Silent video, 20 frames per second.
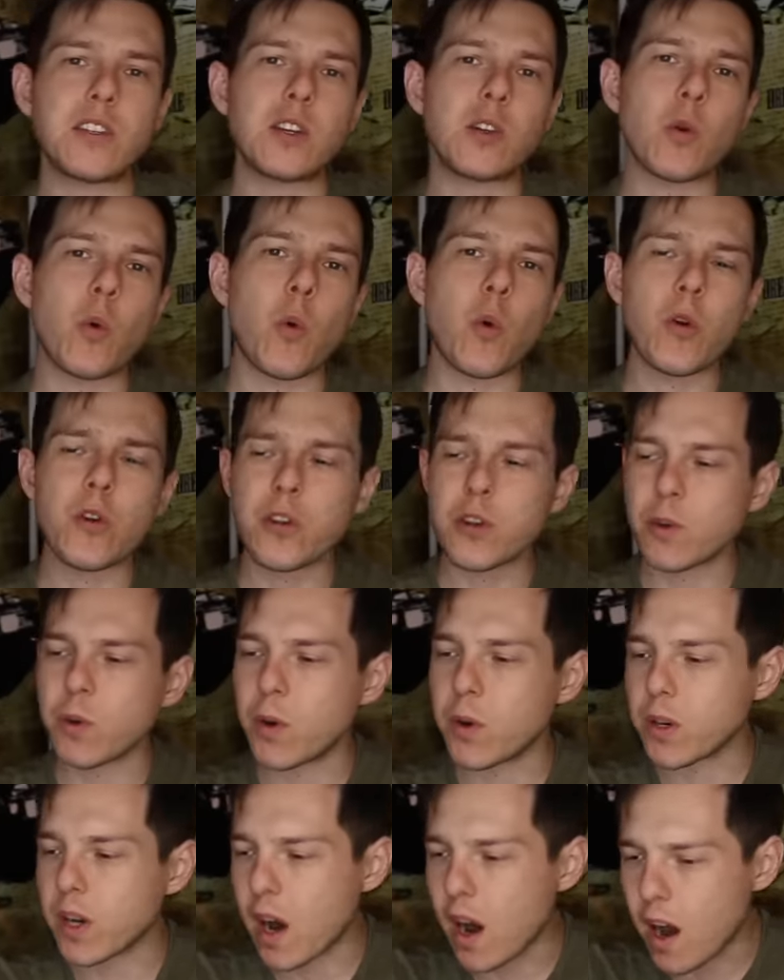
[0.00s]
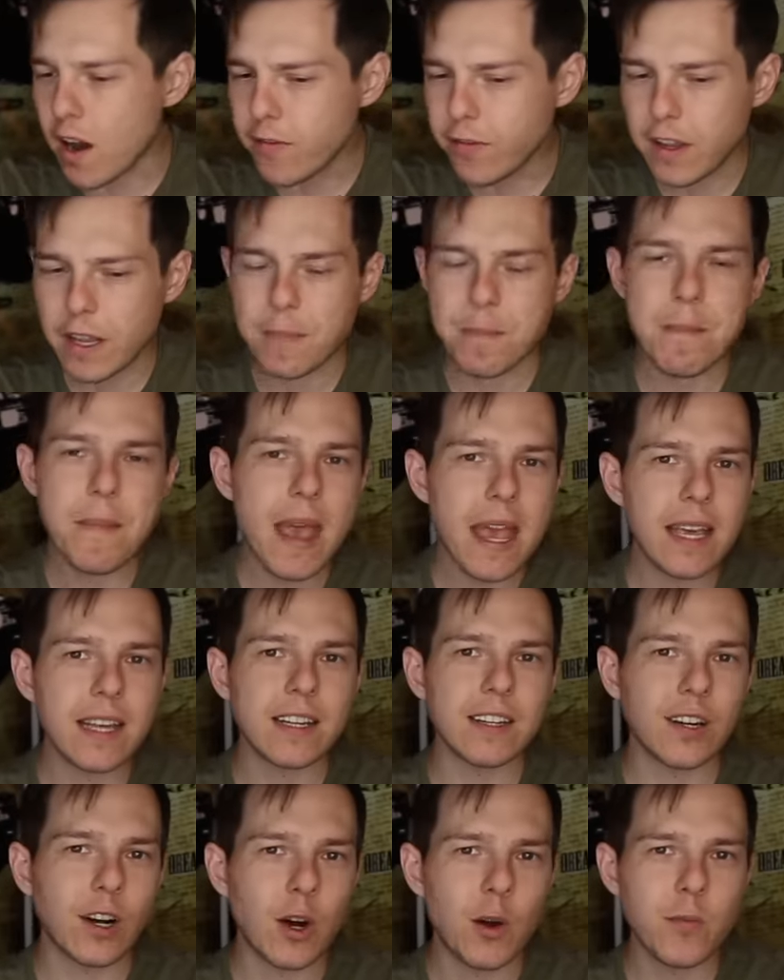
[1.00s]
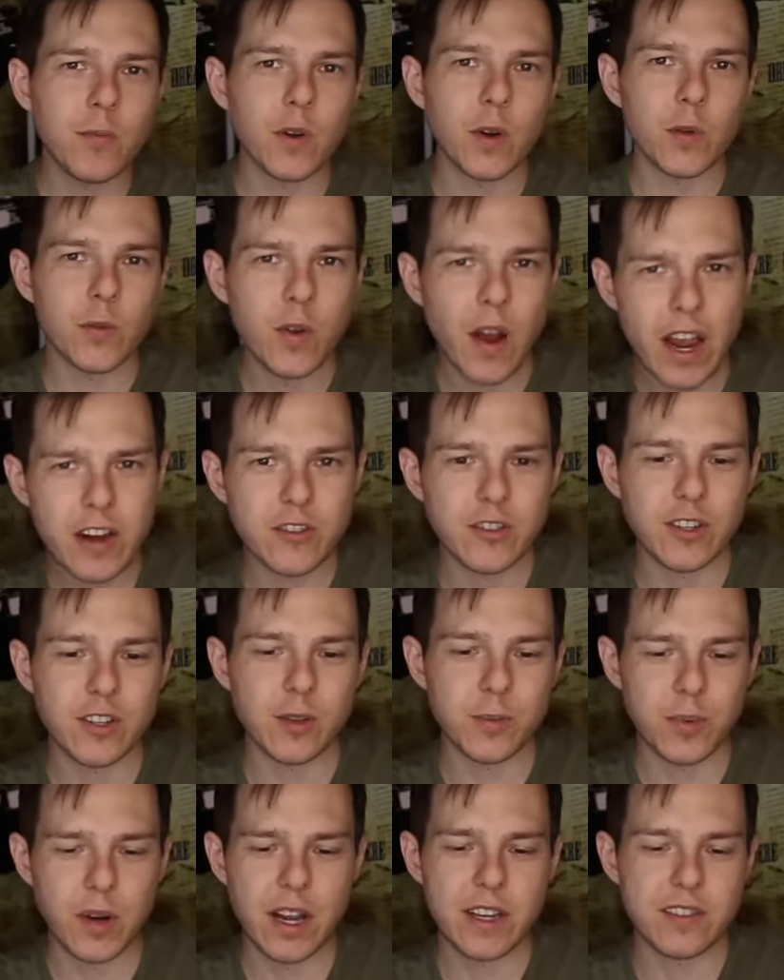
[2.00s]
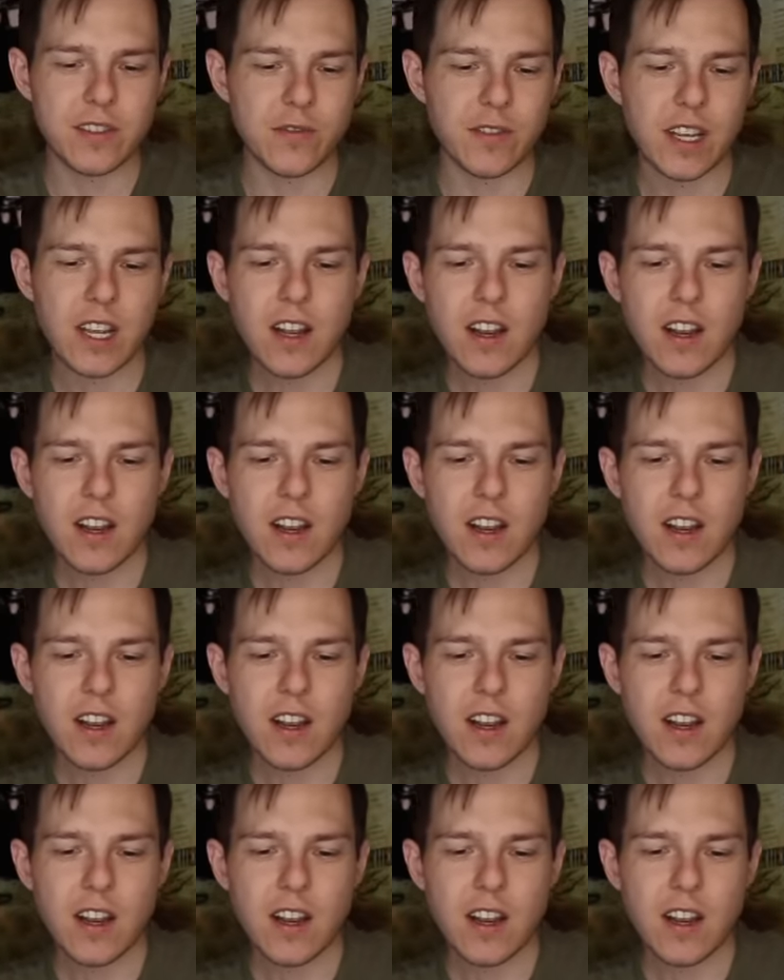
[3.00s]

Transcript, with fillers: you could order your own coffee and make it at home for a fraction of the price of,